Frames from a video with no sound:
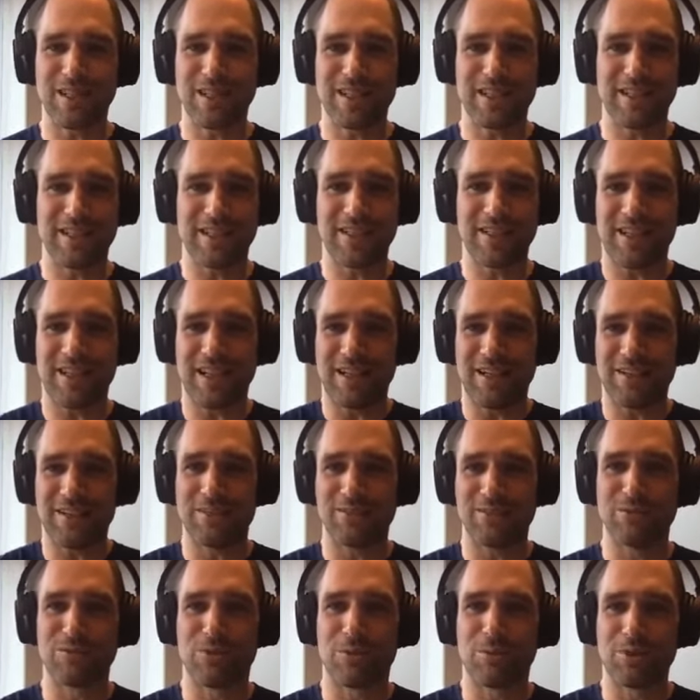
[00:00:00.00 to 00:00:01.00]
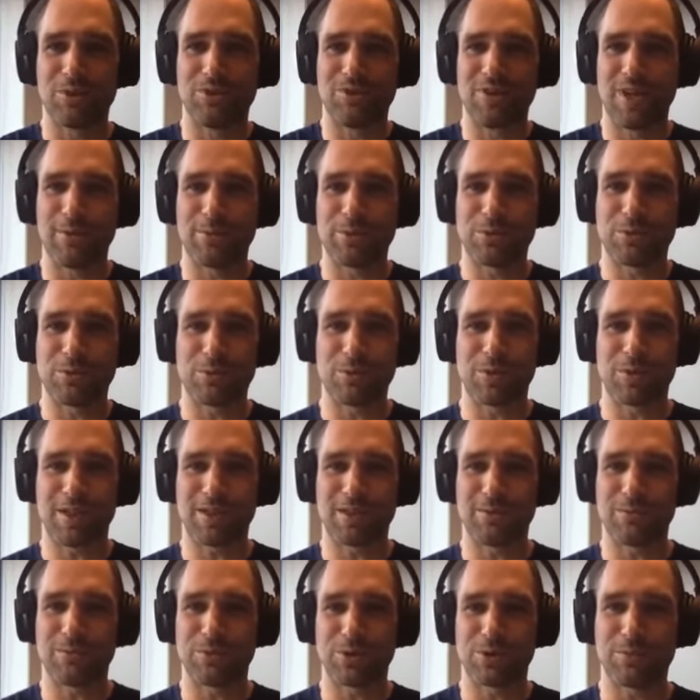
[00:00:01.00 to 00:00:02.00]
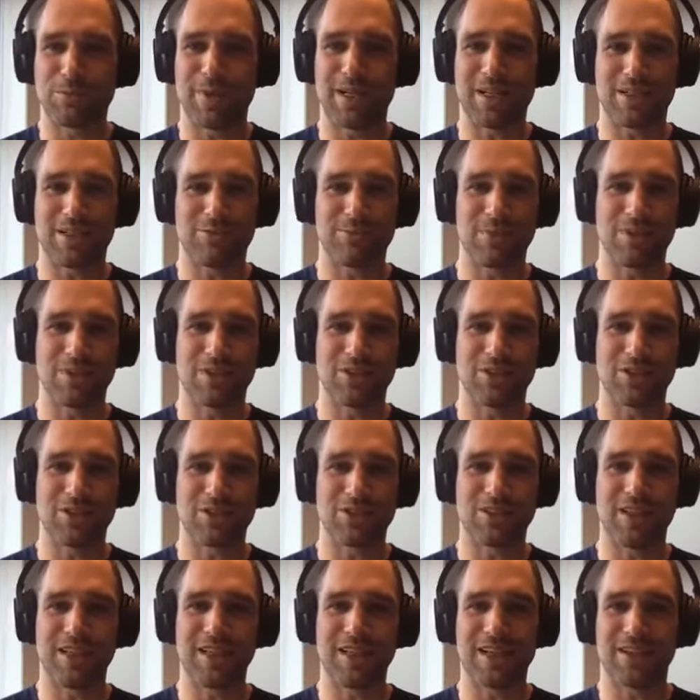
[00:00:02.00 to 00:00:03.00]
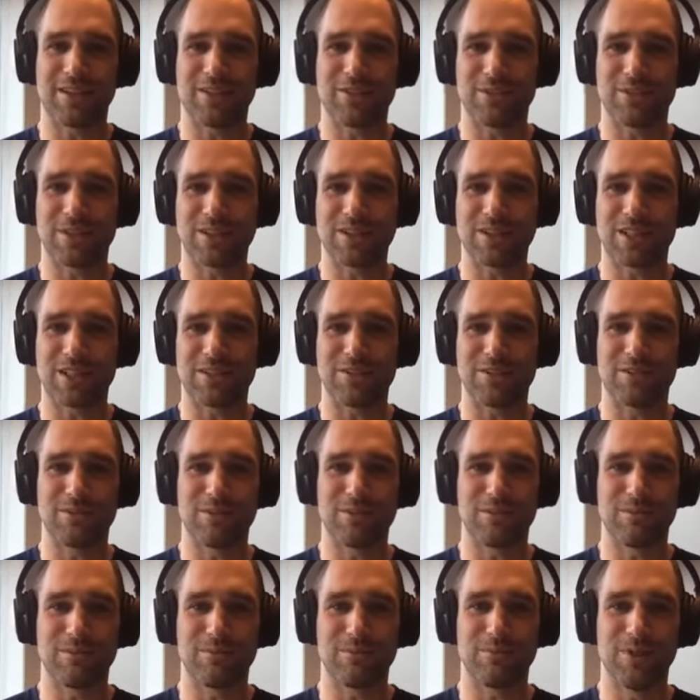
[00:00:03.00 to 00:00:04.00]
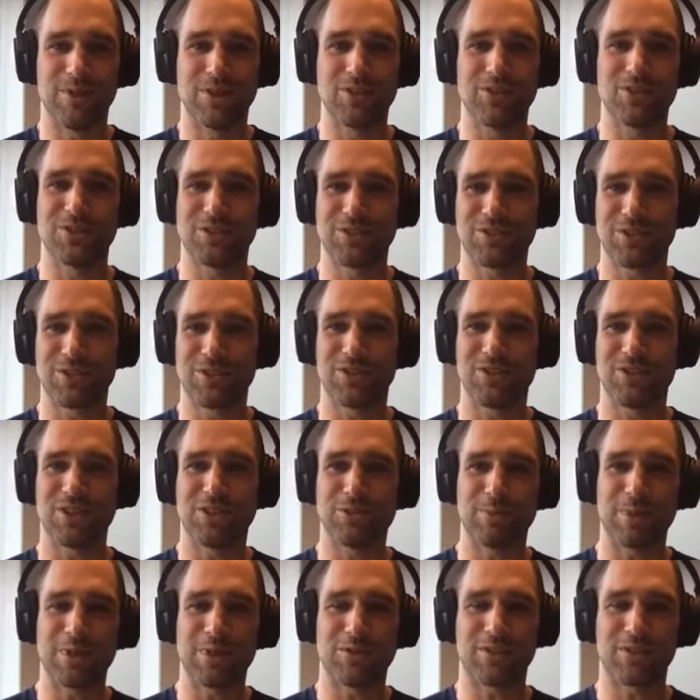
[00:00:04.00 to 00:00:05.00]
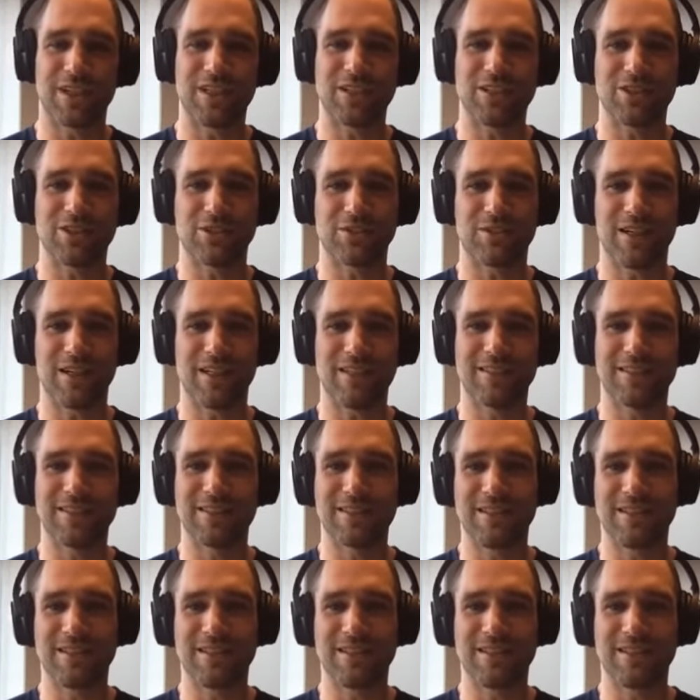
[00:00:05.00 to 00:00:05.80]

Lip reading: Yeah, from a developer's perspective, because they are the ones that built on these specifications, right?